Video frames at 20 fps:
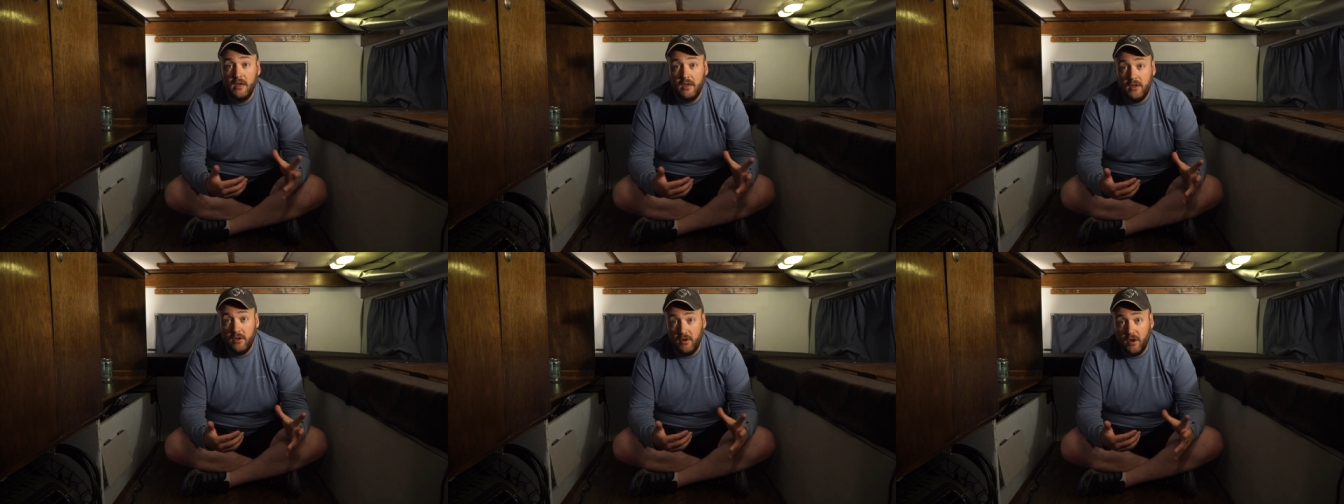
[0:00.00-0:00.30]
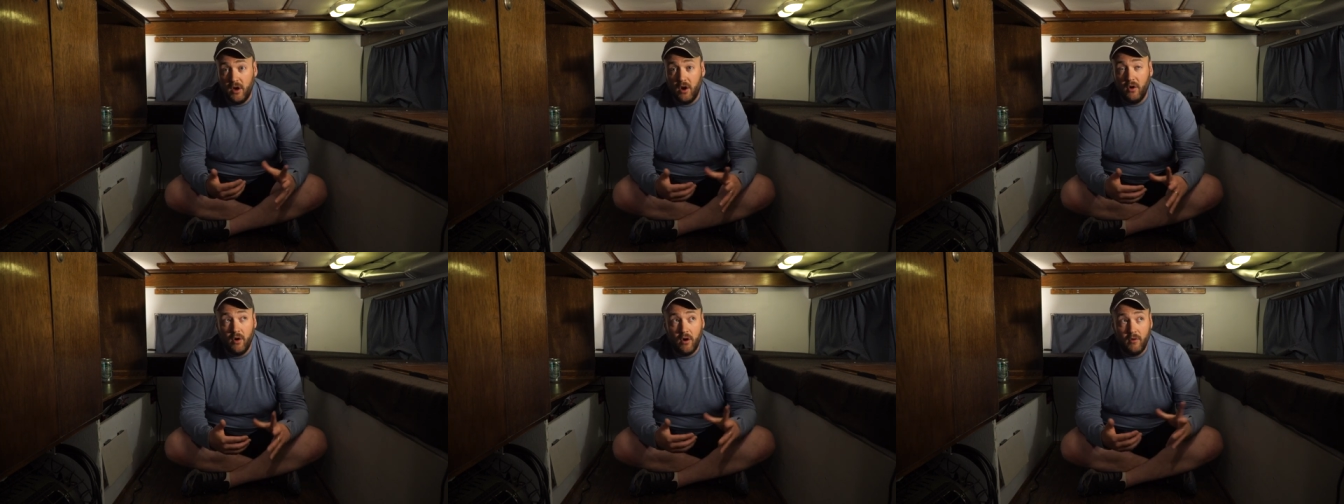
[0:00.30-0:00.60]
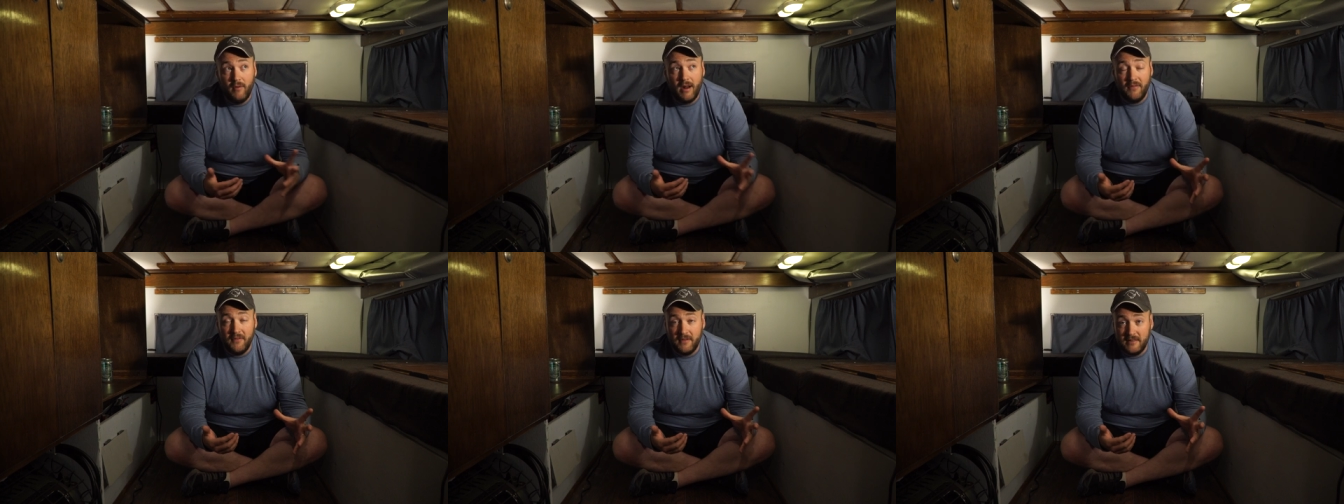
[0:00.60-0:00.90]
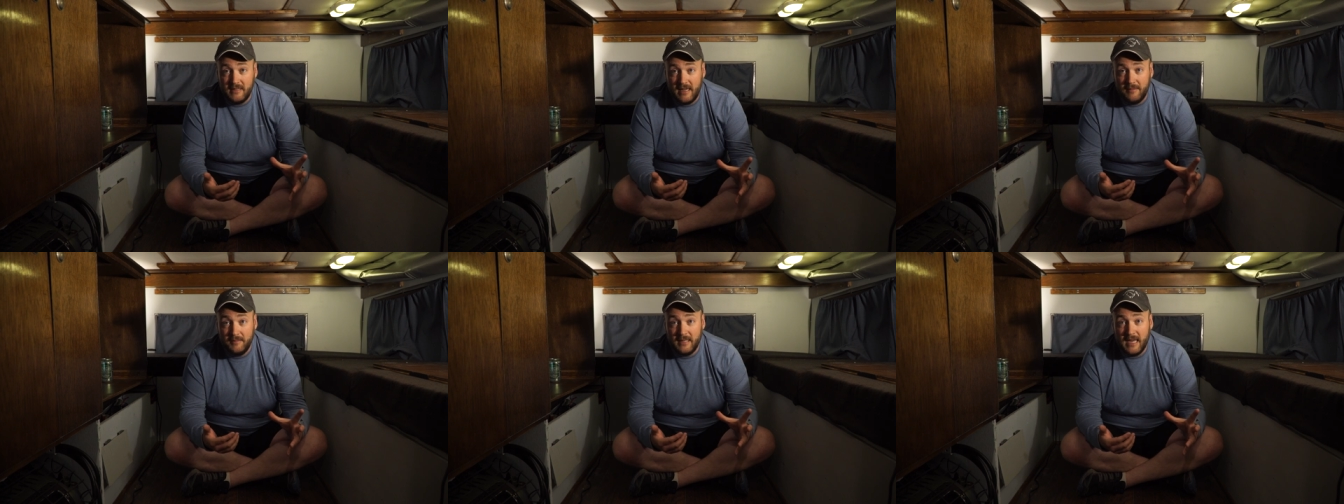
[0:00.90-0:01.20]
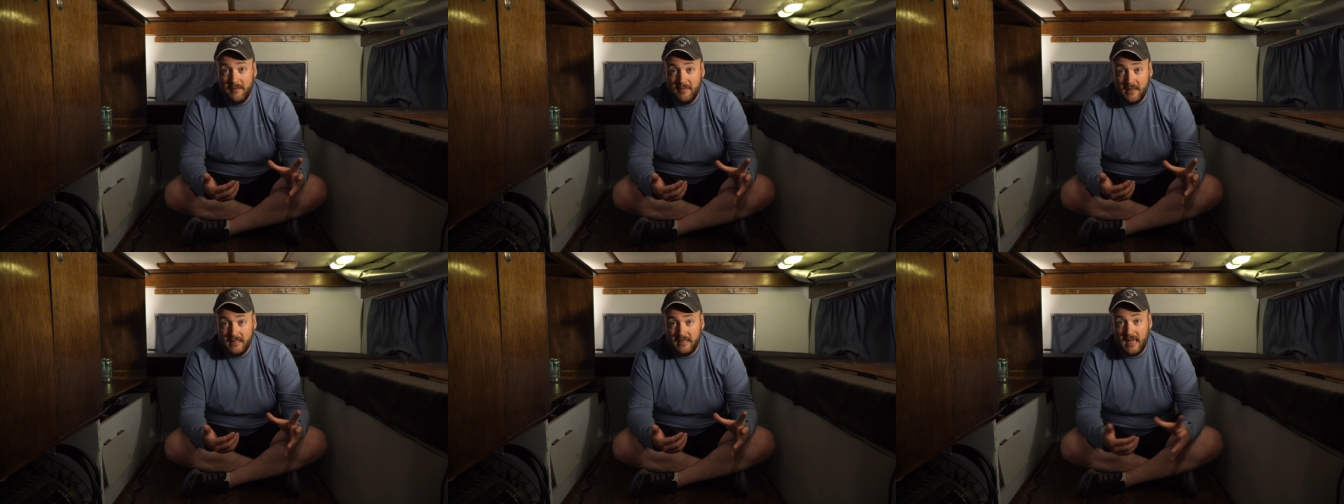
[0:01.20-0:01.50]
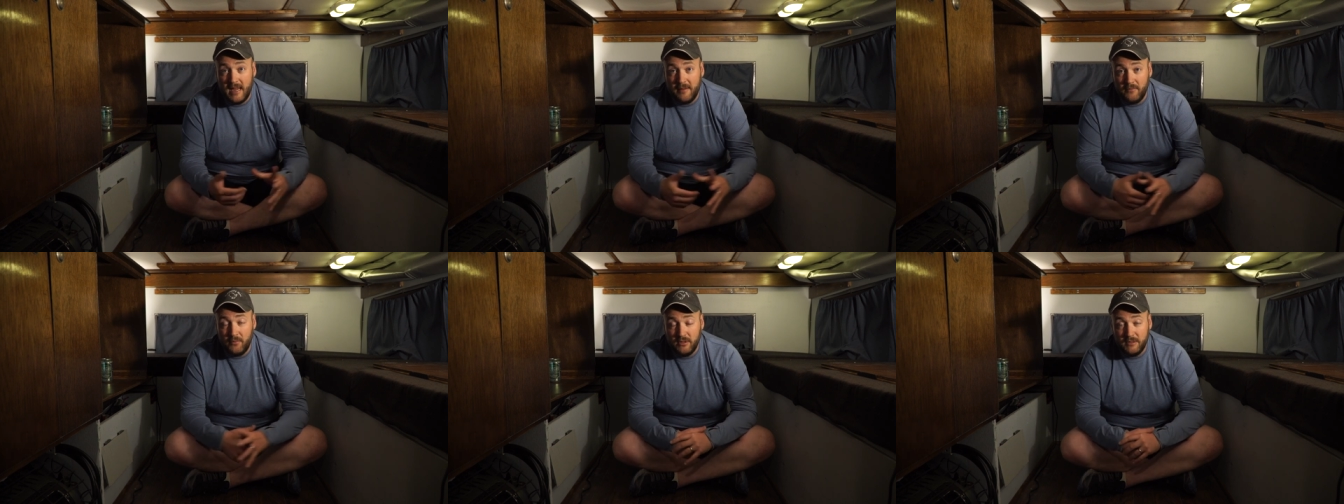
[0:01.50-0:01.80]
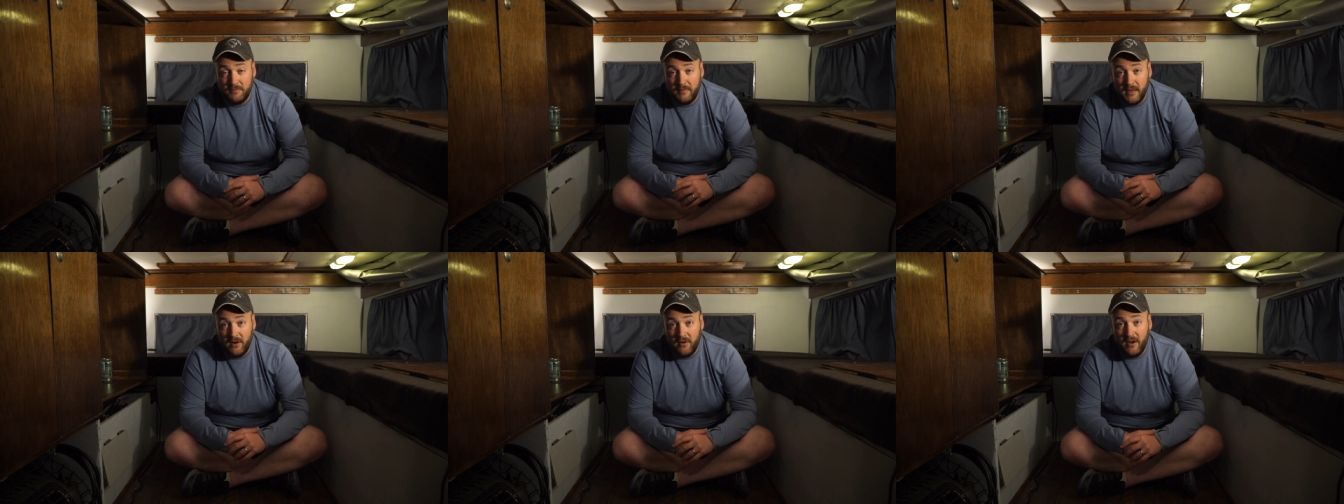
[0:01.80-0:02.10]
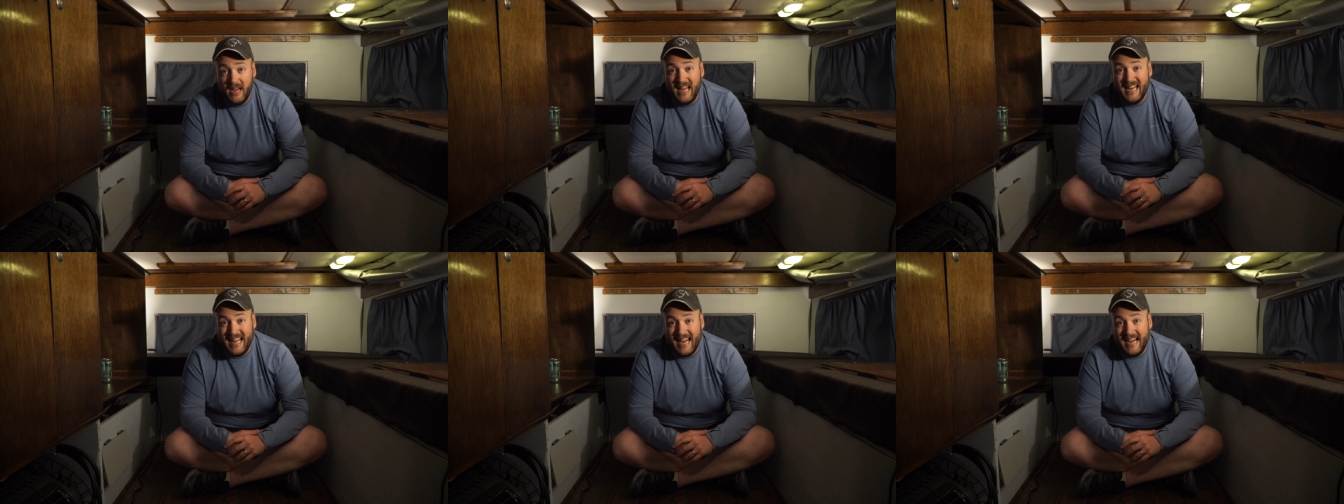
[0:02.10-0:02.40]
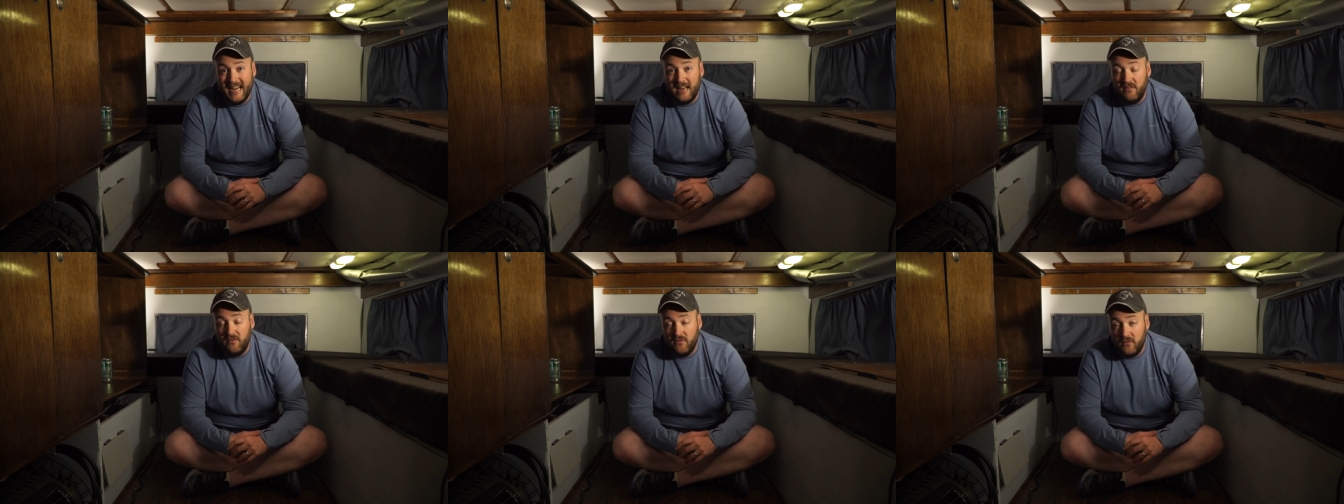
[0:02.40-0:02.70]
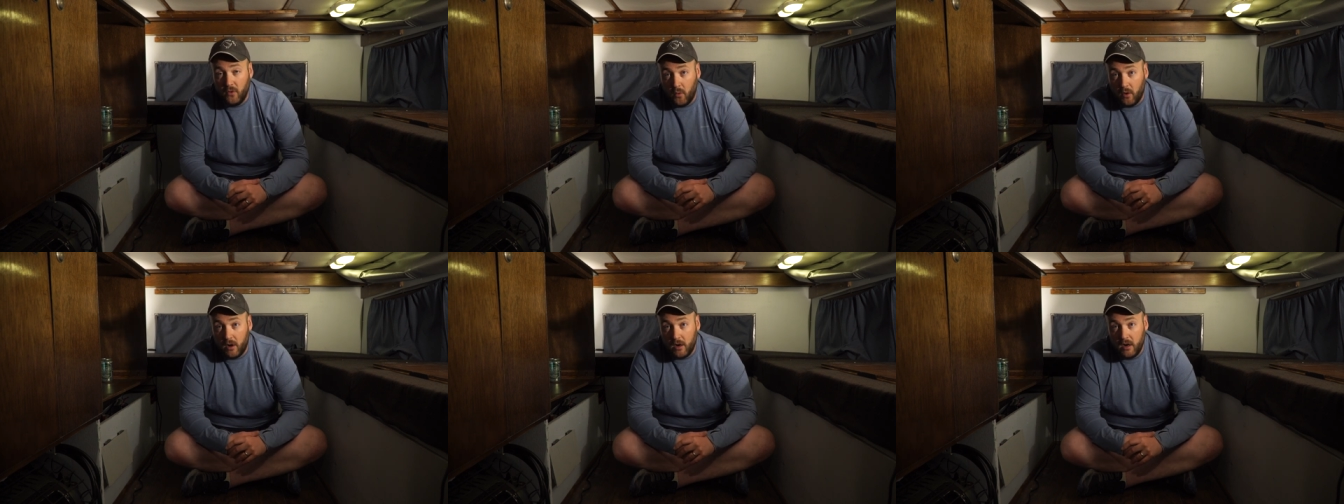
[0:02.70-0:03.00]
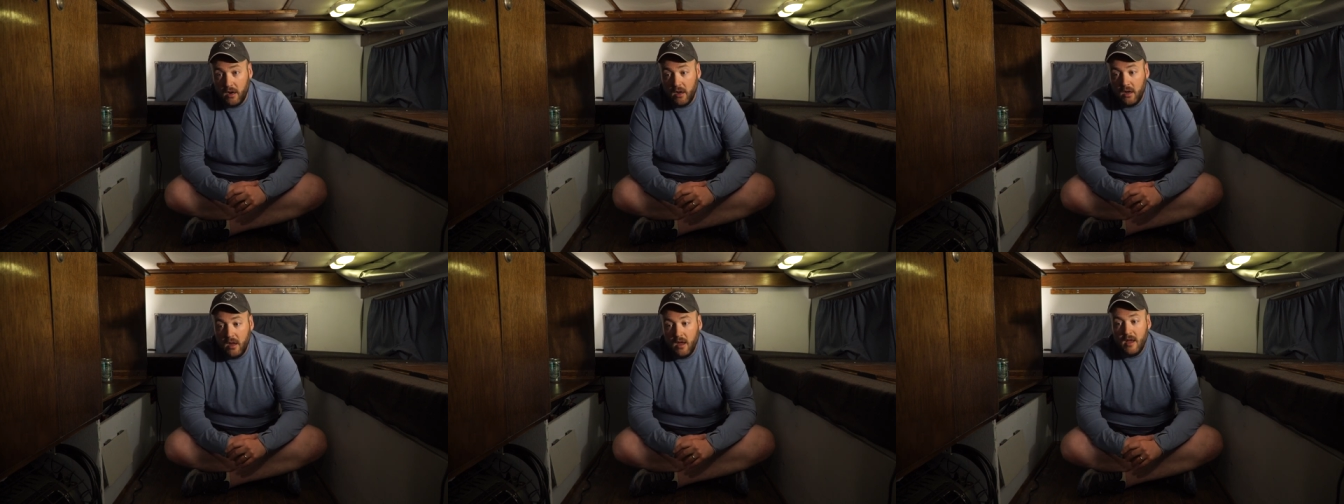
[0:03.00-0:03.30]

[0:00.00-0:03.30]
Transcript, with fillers: you know, around the same time this camper was built in 84.